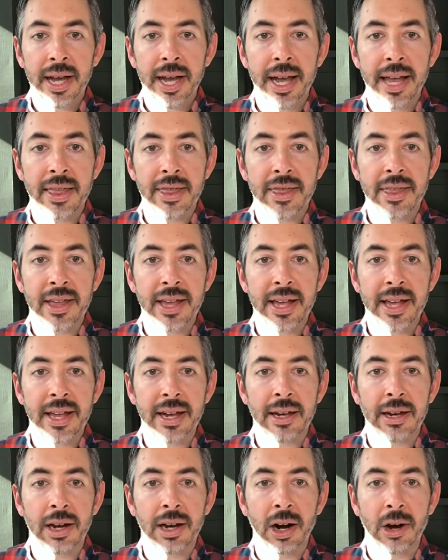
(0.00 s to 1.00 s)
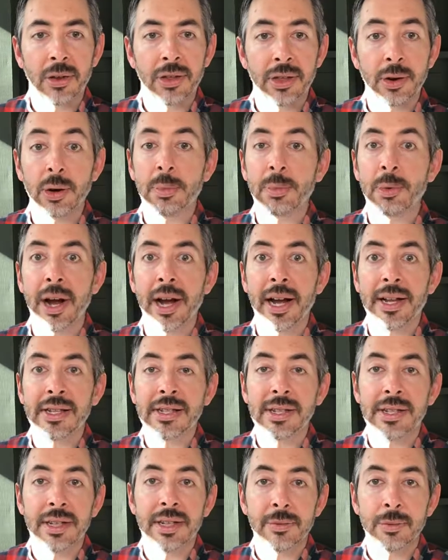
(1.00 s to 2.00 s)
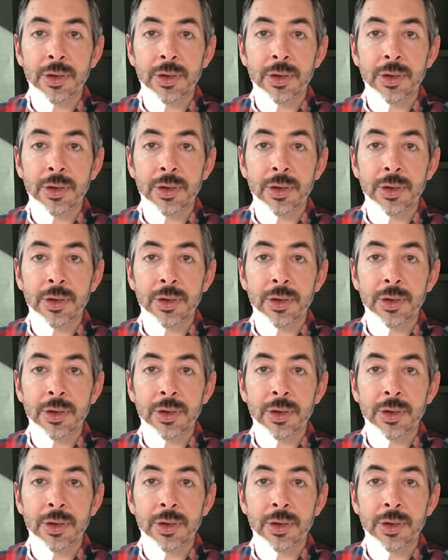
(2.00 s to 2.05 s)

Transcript: And then our third prize,